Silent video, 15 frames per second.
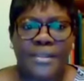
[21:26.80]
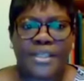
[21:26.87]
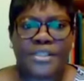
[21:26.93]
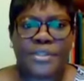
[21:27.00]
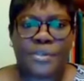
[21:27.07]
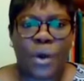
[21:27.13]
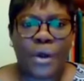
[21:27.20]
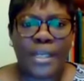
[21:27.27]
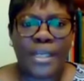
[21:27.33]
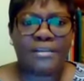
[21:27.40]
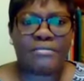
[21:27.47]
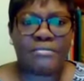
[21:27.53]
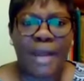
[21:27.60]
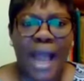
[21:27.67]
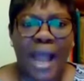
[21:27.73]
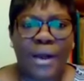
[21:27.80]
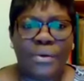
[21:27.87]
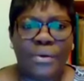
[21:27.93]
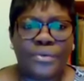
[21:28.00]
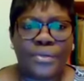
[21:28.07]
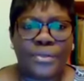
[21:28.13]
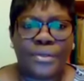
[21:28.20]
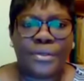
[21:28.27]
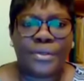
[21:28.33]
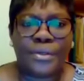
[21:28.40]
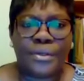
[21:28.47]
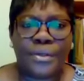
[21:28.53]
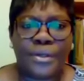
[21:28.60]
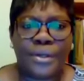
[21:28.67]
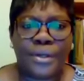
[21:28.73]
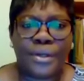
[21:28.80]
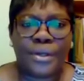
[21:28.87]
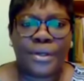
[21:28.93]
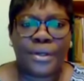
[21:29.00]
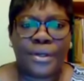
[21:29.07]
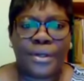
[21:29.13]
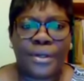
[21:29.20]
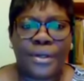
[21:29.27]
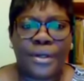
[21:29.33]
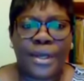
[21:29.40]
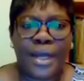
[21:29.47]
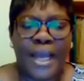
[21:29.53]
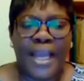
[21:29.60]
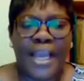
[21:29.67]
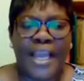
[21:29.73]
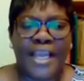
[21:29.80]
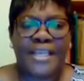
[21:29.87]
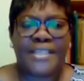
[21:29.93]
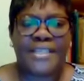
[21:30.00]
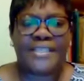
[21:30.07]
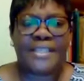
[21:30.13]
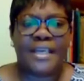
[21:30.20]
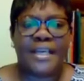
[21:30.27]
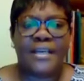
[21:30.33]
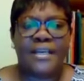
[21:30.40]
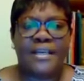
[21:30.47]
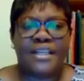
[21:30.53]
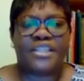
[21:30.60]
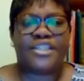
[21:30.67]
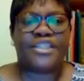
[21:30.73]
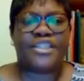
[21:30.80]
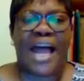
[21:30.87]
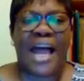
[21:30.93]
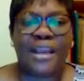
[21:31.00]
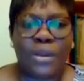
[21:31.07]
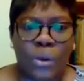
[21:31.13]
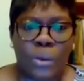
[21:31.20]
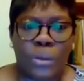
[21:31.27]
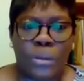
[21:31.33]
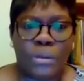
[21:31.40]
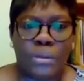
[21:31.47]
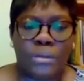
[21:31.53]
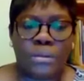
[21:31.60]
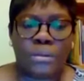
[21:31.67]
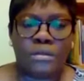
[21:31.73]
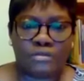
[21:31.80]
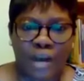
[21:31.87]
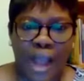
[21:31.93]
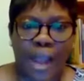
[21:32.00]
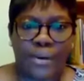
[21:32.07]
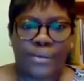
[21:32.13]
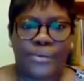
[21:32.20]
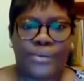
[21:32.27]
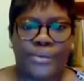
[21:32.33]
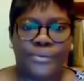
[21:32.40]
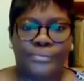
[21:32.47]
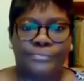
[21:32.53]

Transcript: The stony ground is a shallow ground.